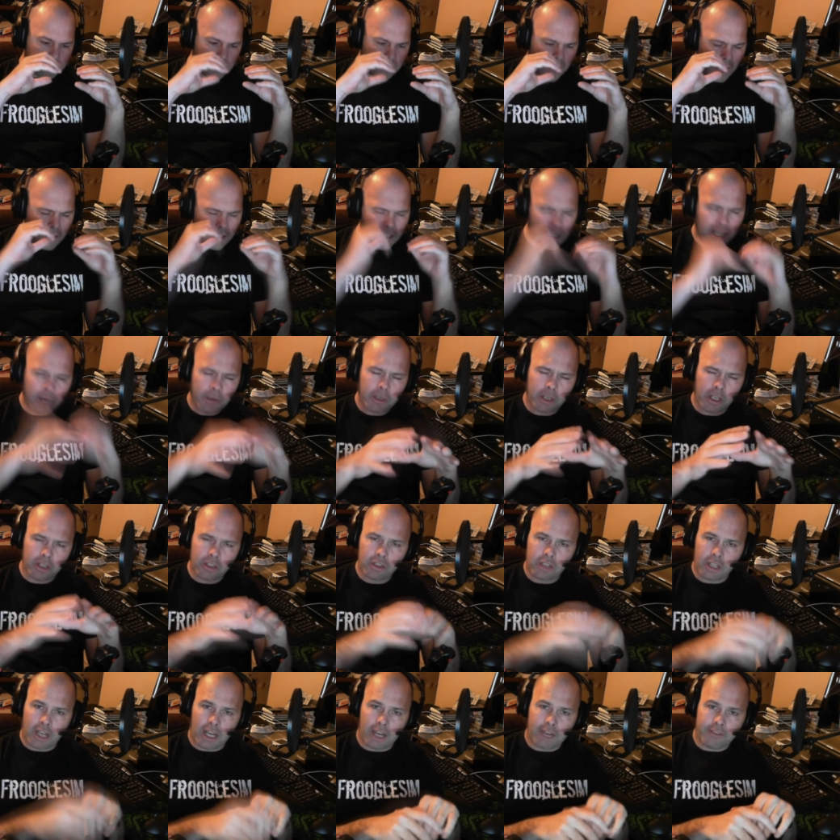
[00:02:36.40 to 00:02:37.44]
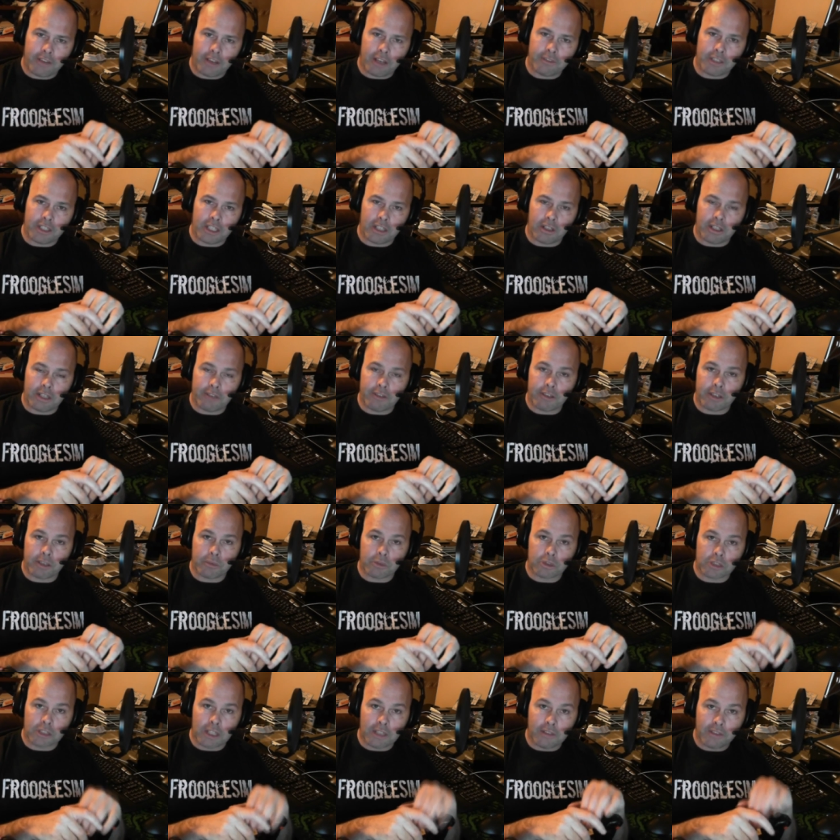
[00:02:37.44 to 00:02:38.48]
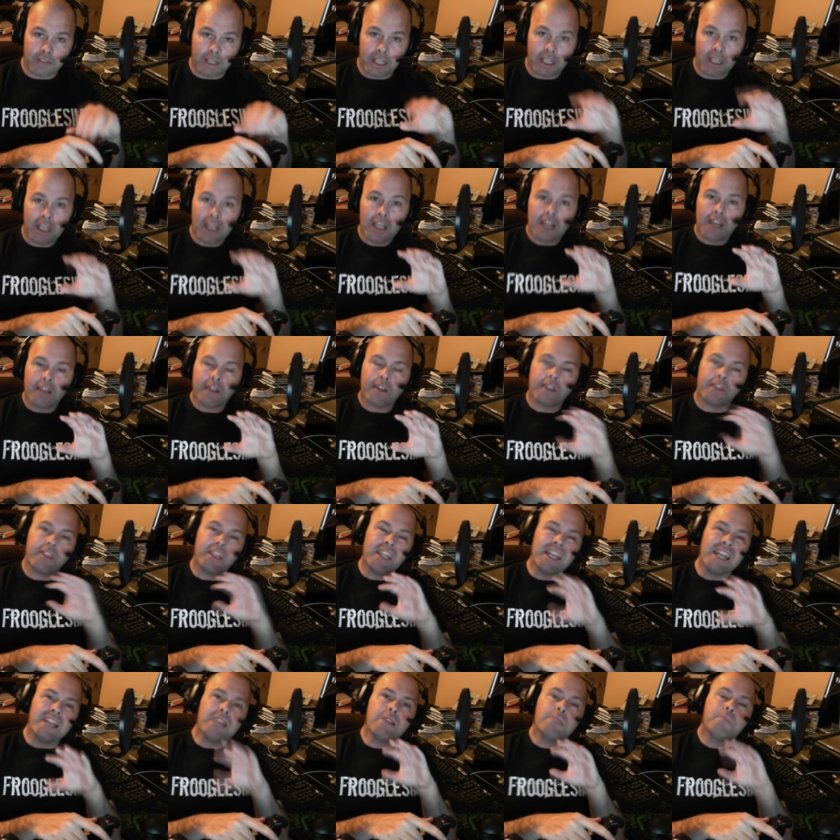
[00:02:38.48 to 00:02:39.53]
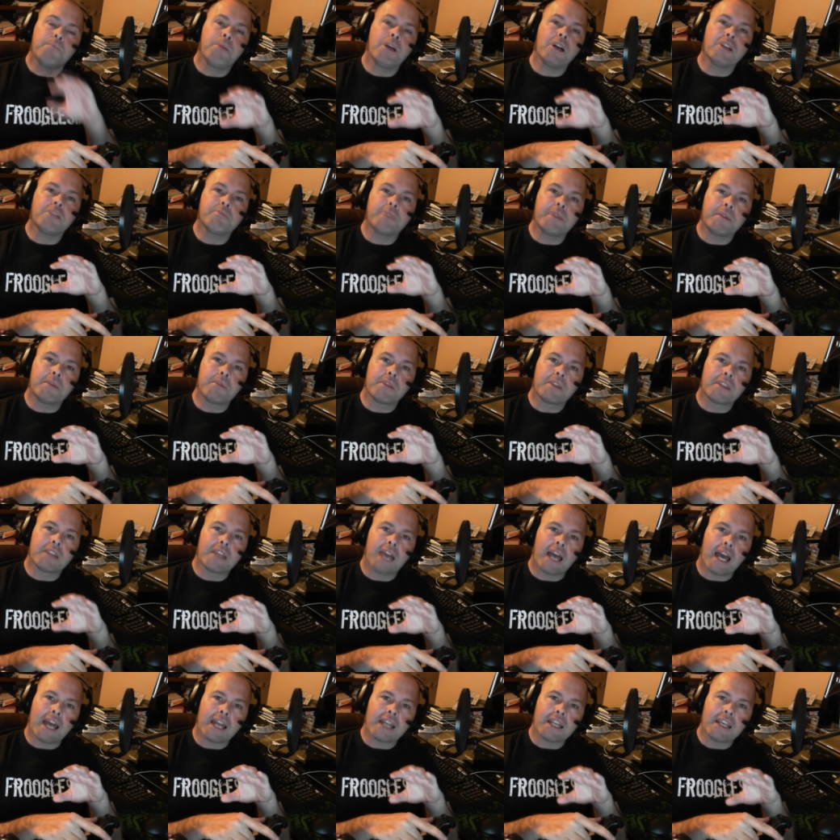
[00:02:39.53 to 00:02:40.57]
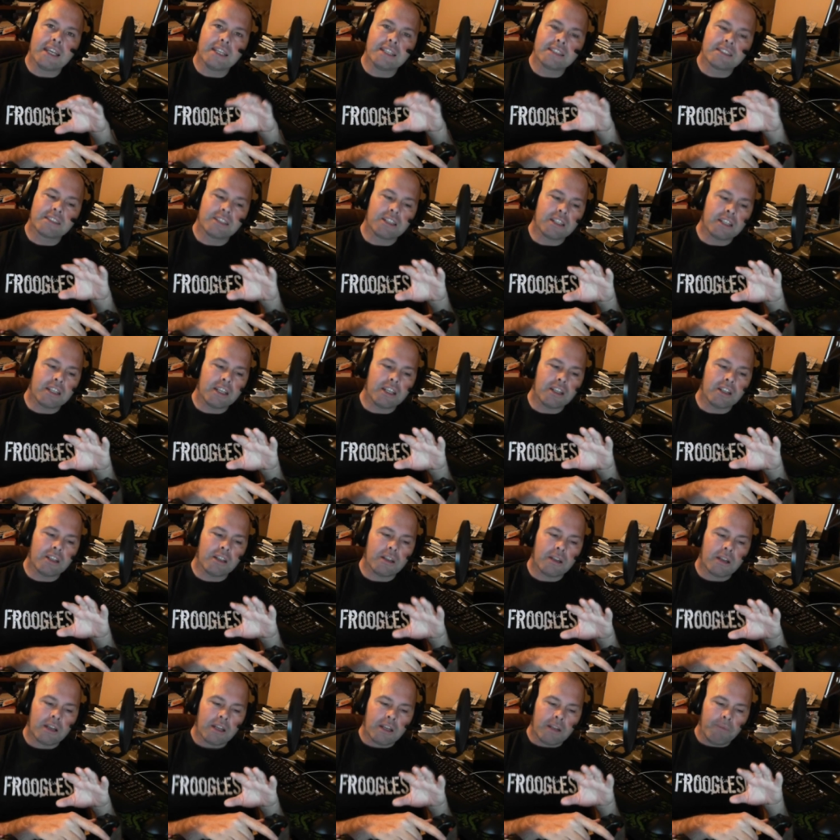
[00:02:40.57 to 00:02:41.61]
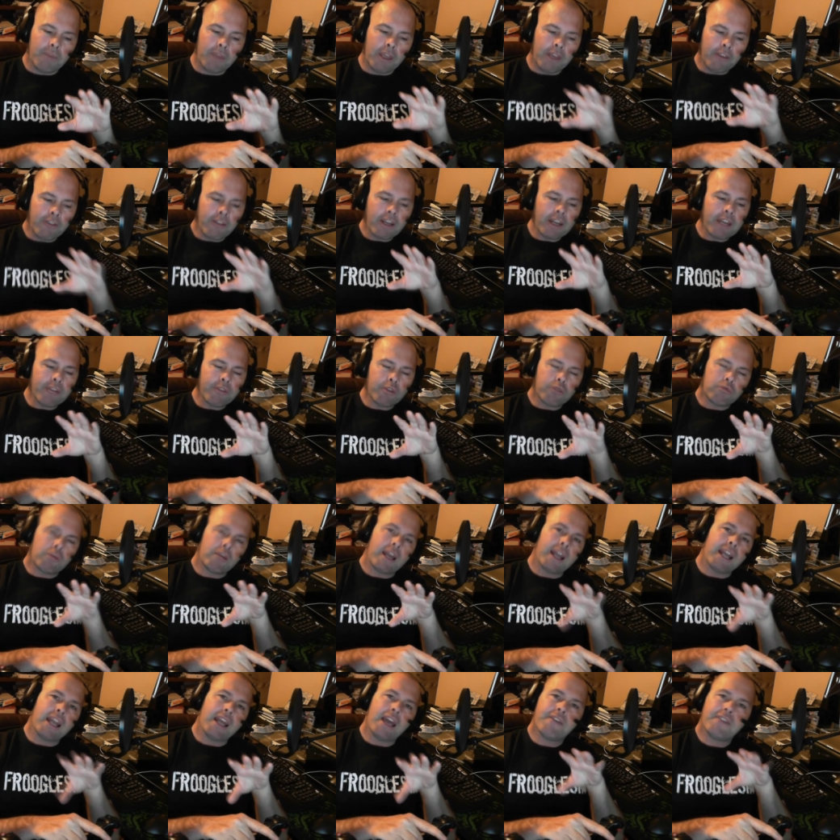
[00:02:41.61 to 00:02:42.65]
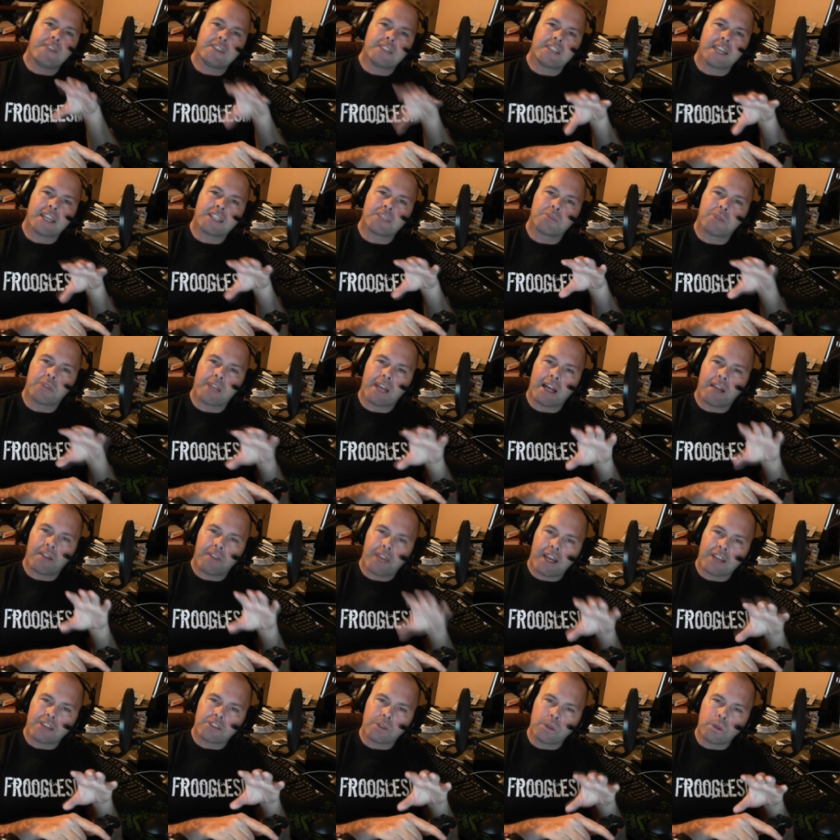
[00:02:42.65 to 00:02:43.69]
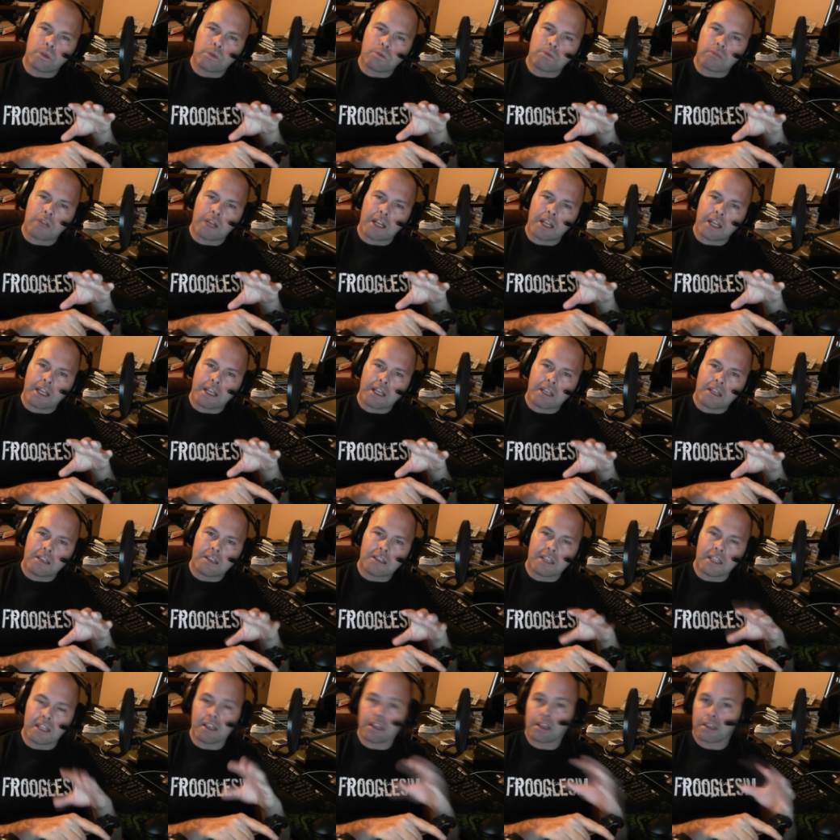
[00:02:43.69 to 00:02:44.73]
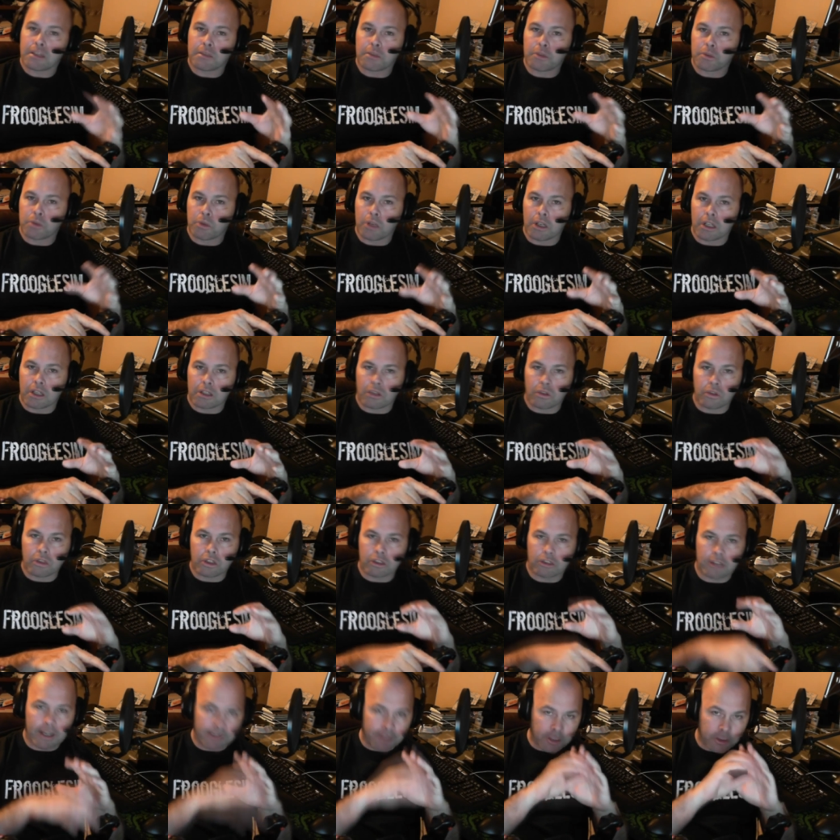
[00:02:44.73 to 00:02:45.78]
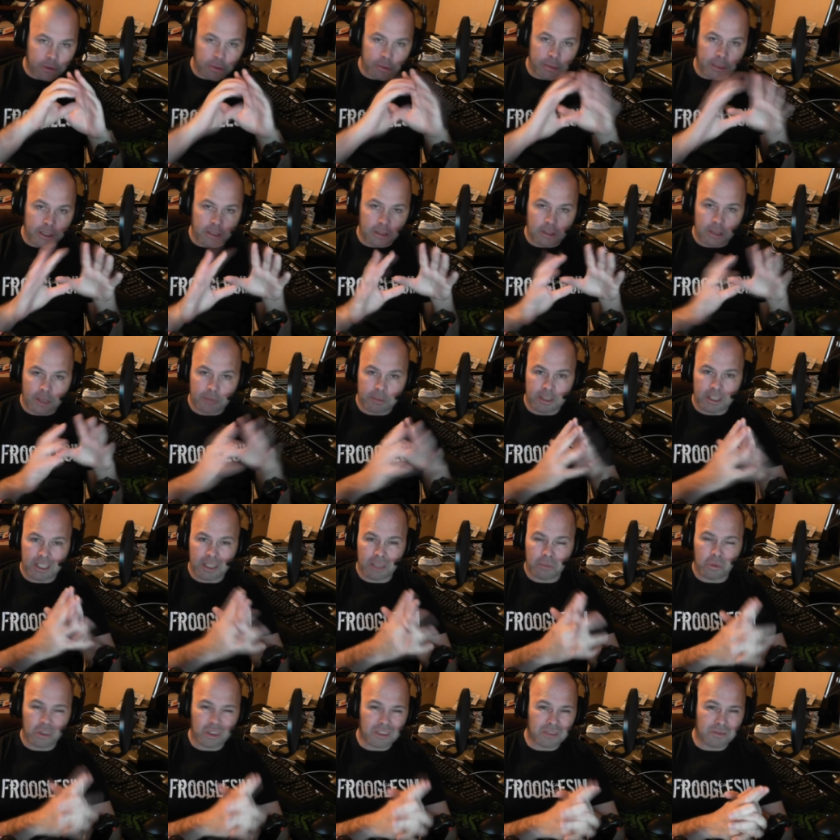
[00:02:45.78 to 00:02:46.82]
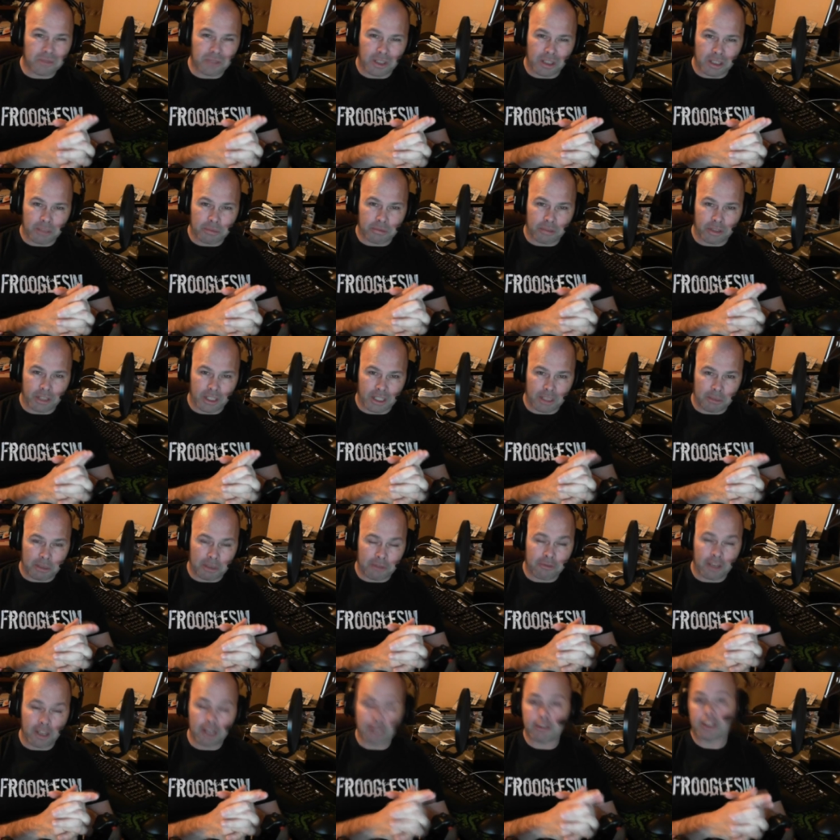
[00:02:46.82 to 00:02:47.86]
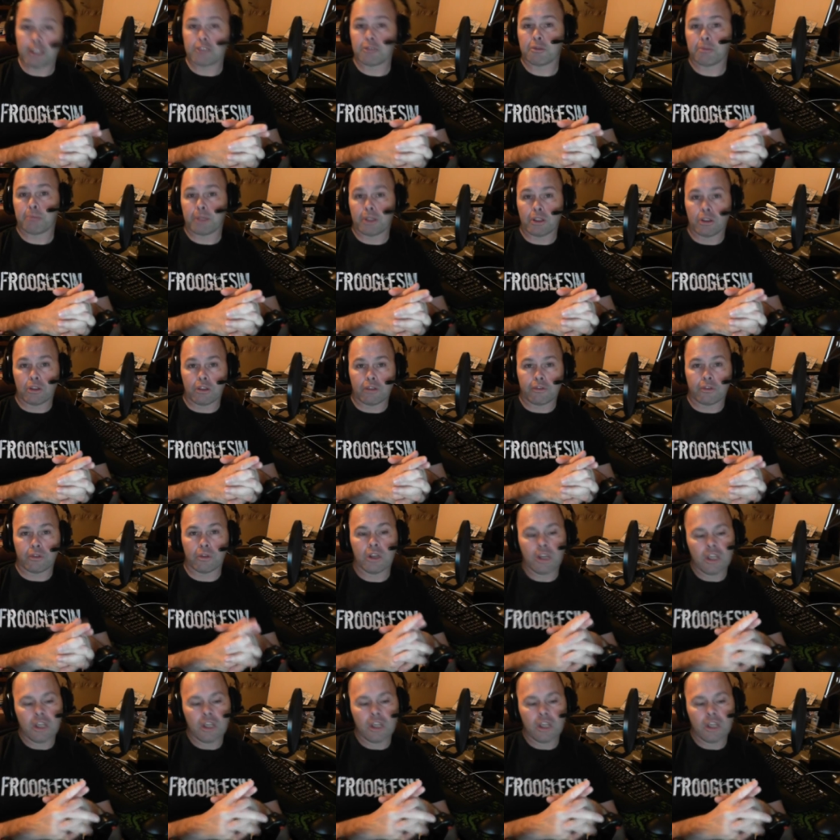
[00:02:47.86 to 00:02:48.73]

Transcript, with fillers: and then I would go and do an IFR video and everything was lovely. The thing that bugged me with that is that it if I ever ran FSX without that tool running, then nothing would work, or the graphics would be corrupted, it wasn't very pretty, my frame rates would be awful.